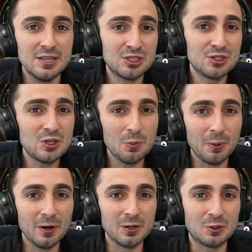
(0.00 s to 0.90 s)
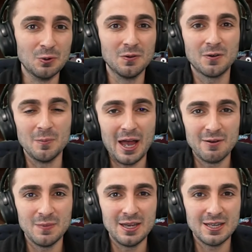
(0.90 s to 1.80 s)
is super cool for
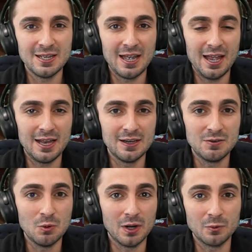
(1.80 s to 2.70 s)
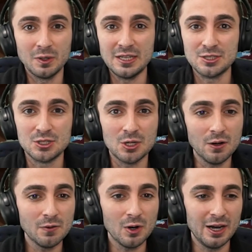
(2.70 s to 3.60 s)
map making, and if you want to release a
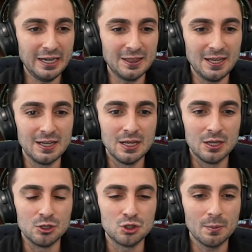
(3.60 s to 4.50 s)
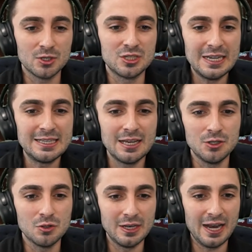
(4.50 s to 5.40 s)
server or anything, there's so much detail
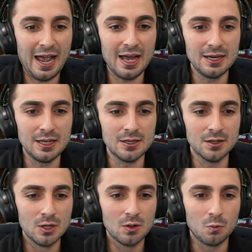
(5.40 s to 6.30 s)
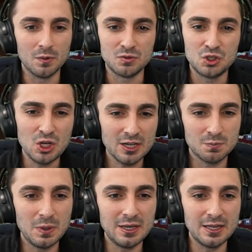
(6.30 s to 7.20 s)
you can add in with just
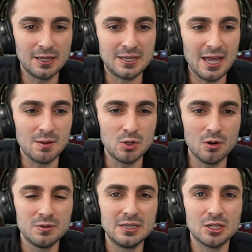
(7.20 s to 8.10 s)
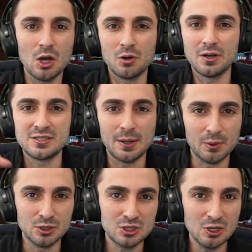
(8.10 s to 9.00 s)
being in the game. You don't need to go to a
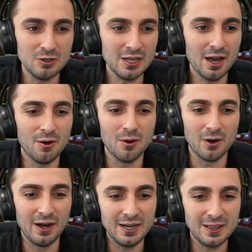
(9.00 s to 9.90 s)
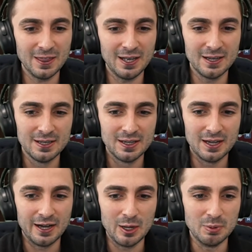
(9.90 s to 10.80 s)
separate studio or anything.
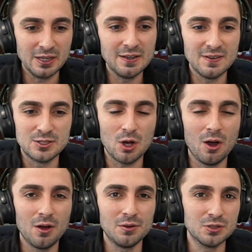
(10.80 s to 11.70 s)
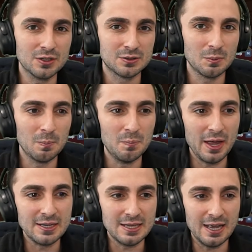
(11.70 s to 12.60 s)
I believe it's all just
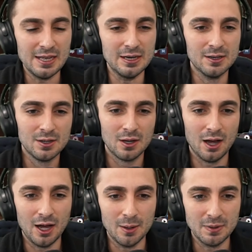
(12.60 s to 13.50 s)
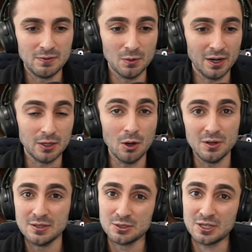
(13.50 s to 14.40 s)
baked in if you want to go
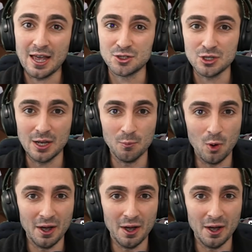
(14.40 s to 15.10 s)
in /GM1.